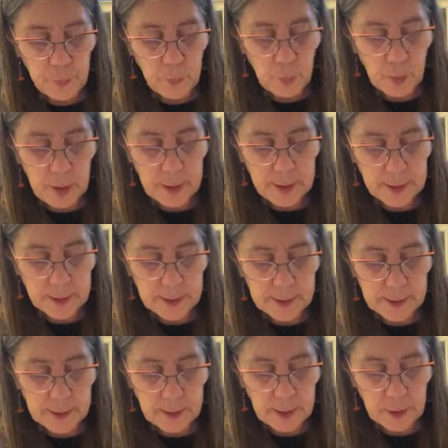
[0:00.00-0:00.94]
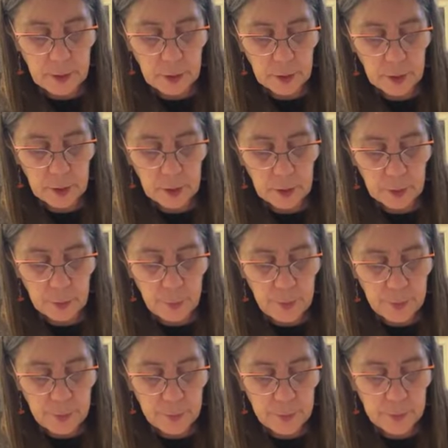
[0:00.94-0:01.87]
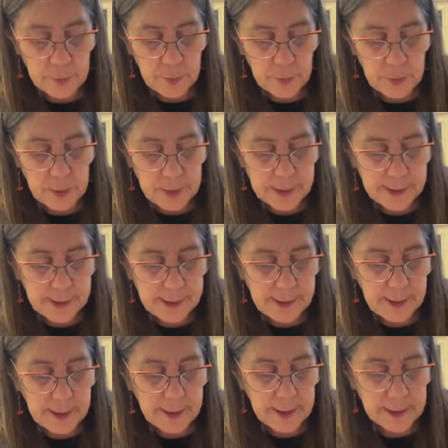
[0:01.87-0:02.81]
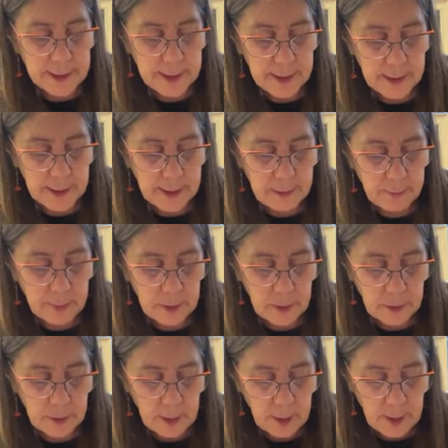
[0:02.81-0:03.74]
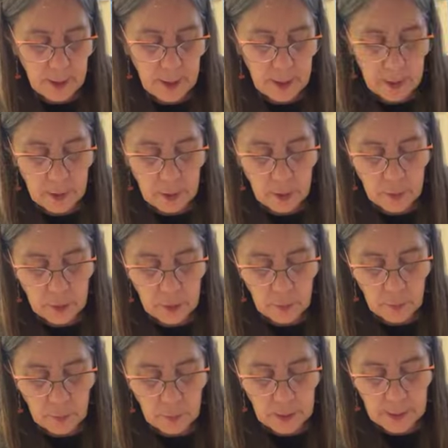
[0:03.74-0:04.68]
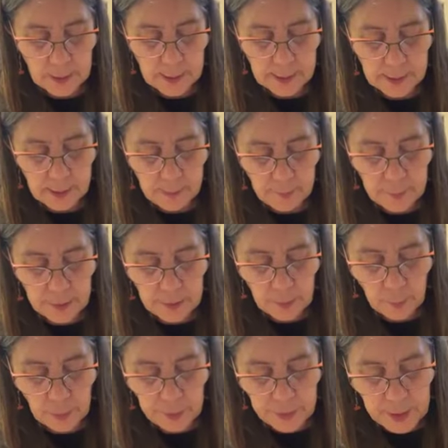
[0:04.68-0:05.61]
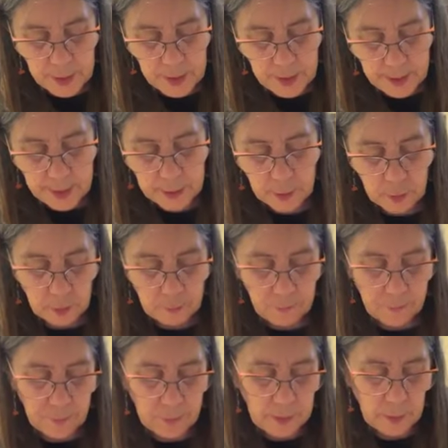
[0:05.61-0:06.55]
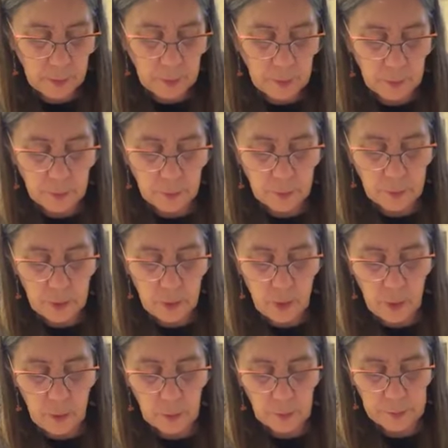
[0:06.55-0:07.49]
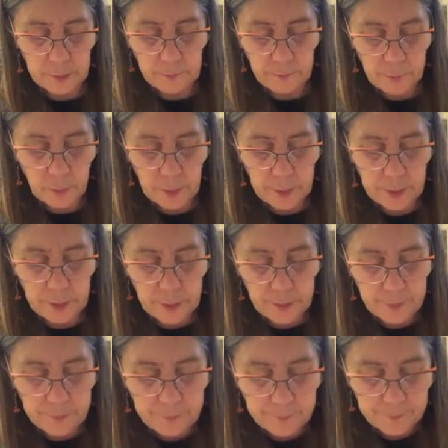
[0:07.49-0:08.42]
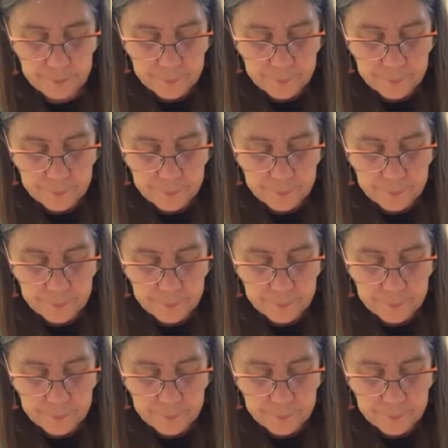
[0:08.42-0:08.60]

through once, and then you're going to loop it through a second time. And then you don't need somebody with an extra finger to hold it for you.